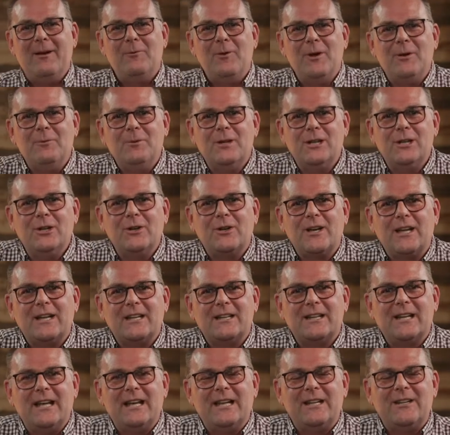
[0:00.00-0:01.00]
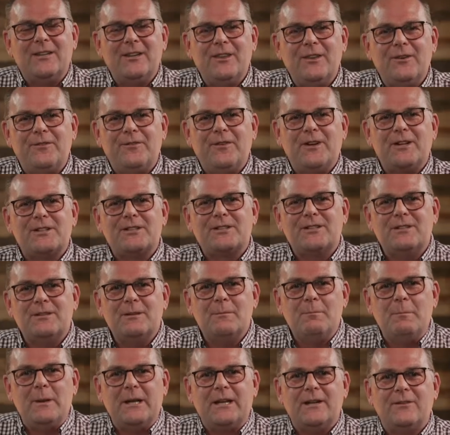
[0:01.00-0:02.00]
when we look at the
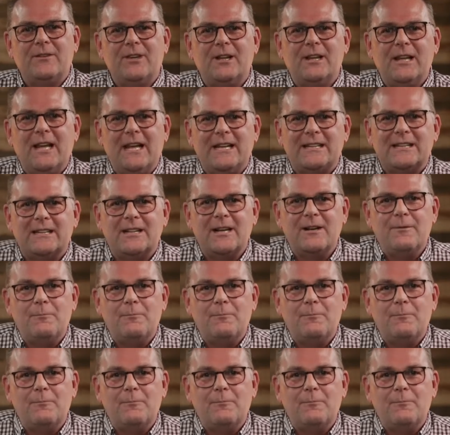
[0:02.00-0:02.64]
first bit of the letter